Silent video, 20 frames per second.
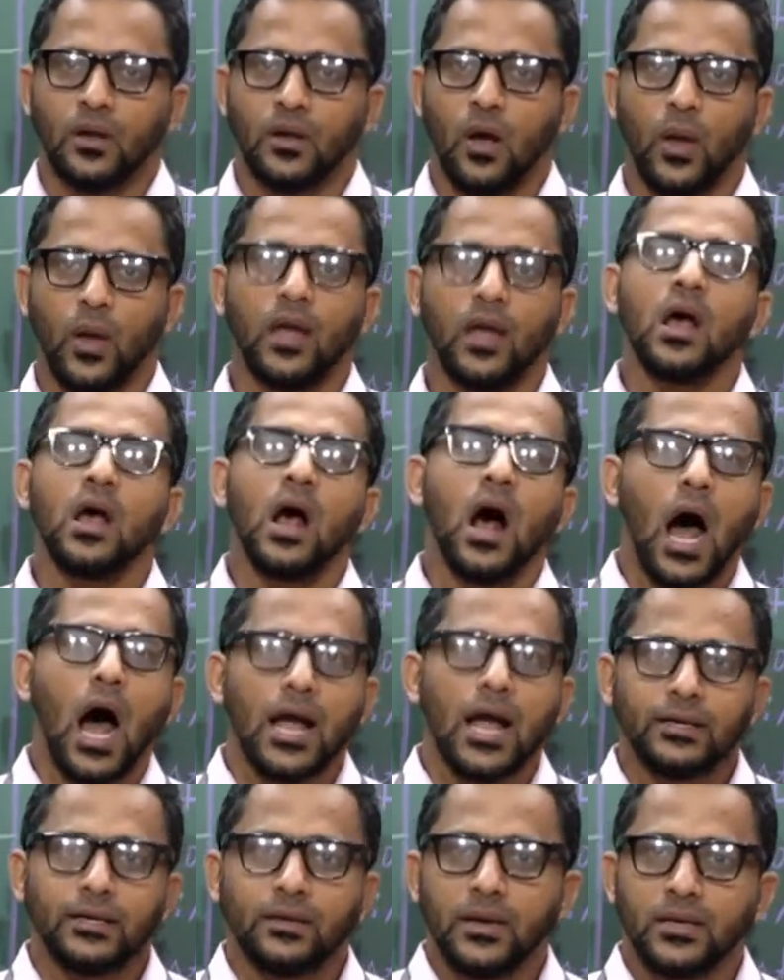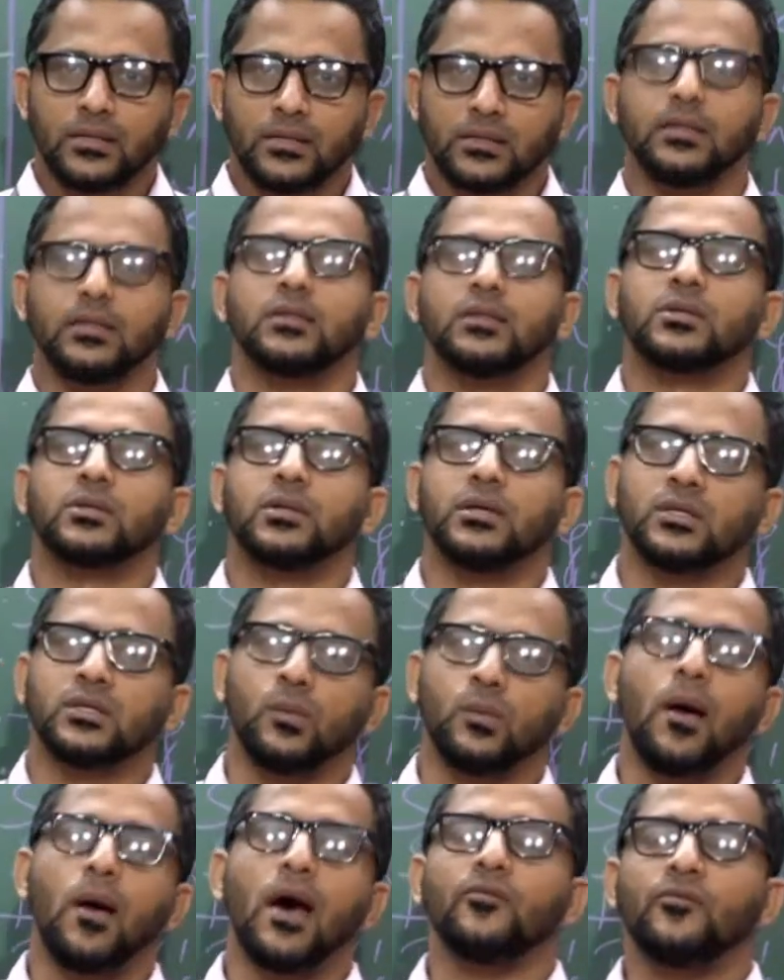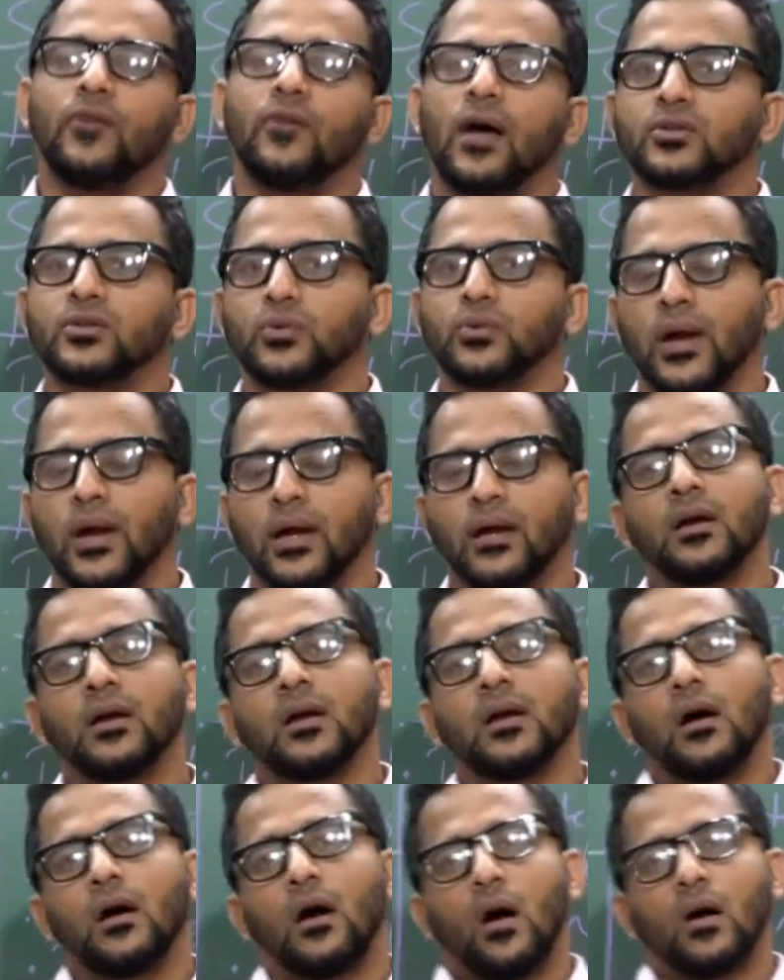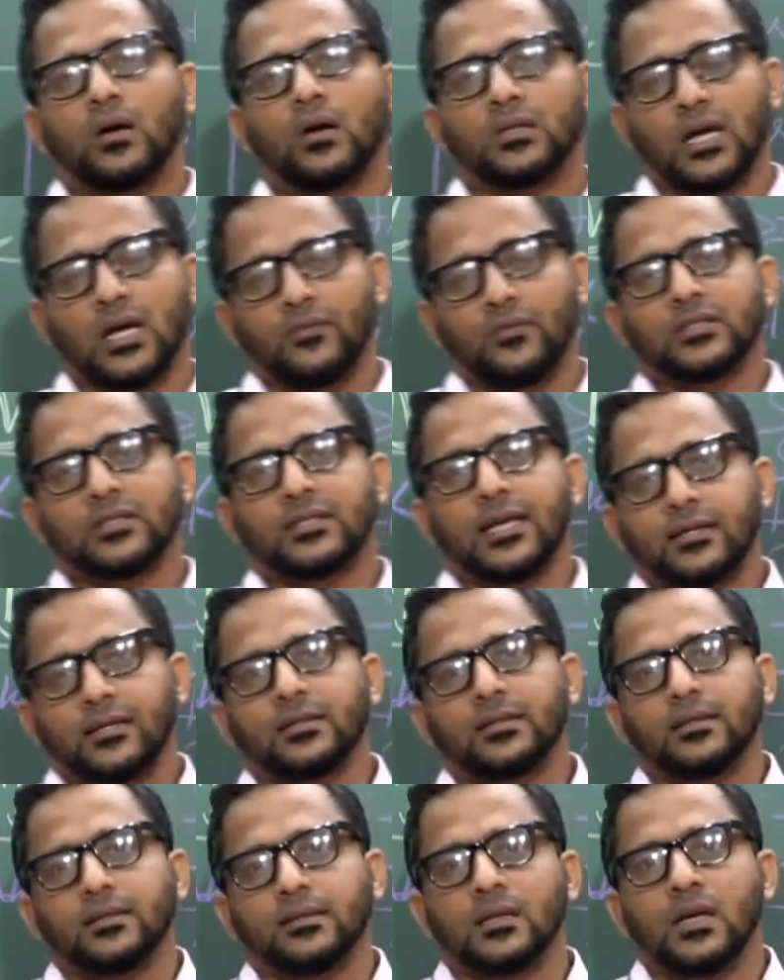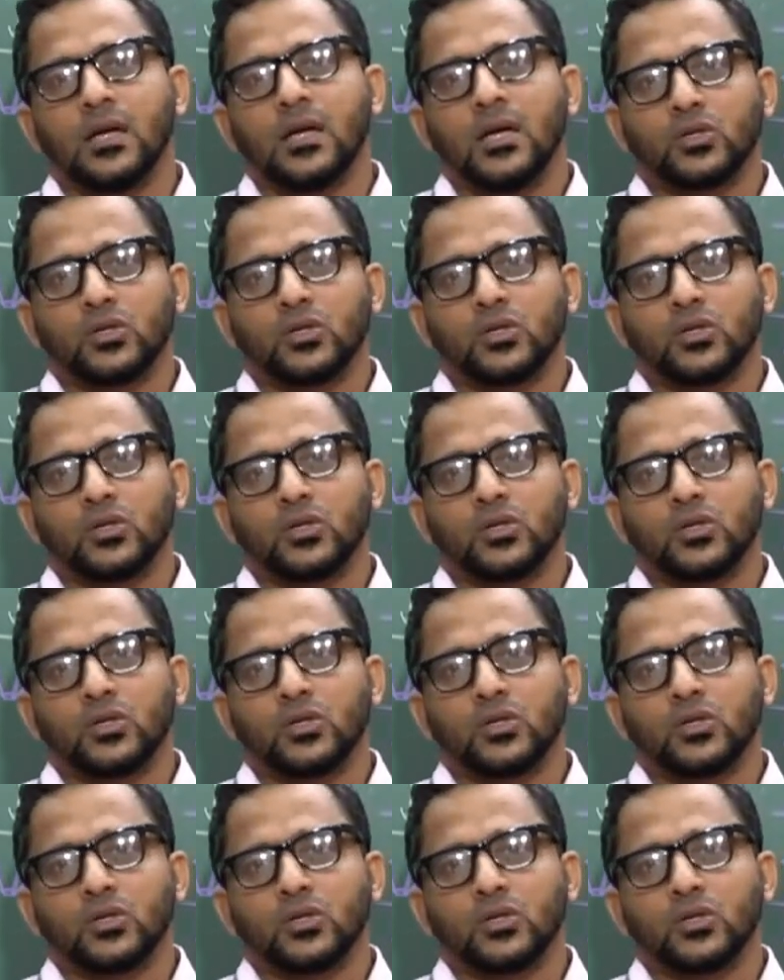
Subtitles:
Okay, IT based industries, manufacturing or service sectors.